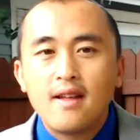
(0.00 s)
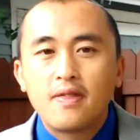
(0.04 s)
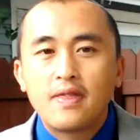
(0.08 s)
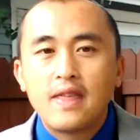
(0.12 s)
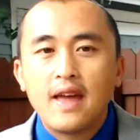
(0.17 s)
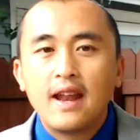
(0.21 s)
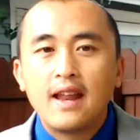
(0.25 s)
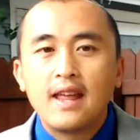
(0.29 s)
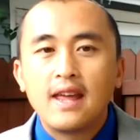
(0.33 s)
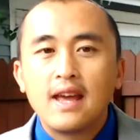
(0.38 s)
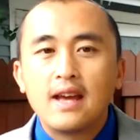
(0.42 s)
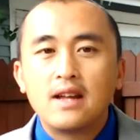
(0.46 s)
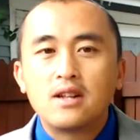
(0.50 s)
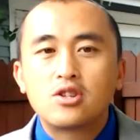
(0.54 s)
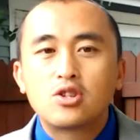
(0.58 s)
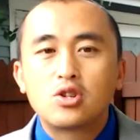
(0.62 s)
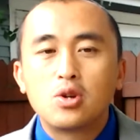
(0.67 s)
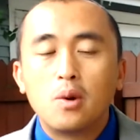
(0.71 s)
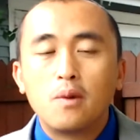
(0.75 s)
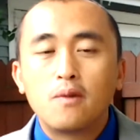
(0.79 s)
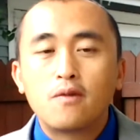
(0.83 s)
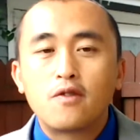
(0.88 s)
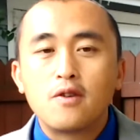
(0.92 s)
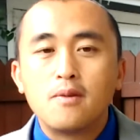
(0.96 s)
that He had
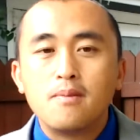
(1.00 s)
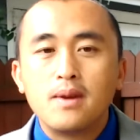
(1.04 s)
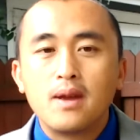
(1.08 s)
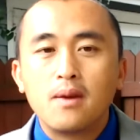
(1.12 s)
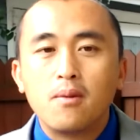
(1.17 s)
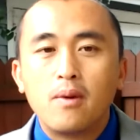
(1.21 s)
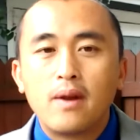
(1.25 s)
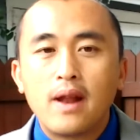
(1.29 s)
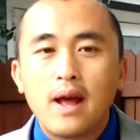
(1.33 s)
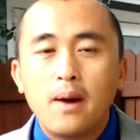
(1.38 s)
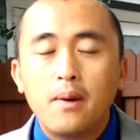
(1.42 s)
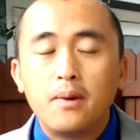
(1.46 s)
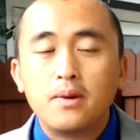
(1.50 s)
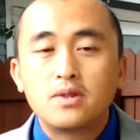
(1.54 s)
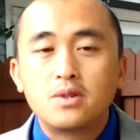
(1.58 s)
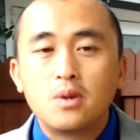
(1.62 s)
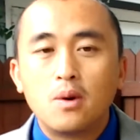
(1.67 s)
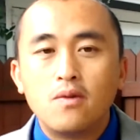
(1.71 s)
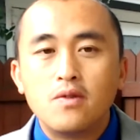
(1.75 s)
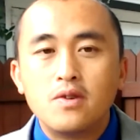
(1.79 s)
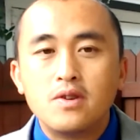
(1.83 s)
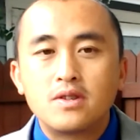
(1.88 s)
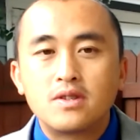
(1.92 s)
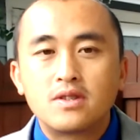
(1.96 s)
shown for me when I was
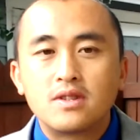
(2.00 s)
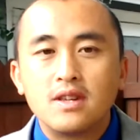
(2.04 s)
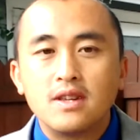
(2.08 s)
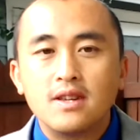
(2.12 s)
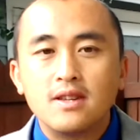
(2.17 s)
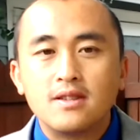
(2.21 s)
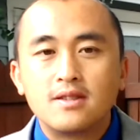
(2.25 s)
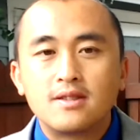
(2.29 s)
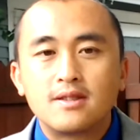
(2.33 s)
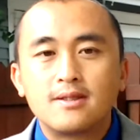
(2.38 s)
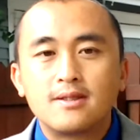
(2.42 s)
overseas.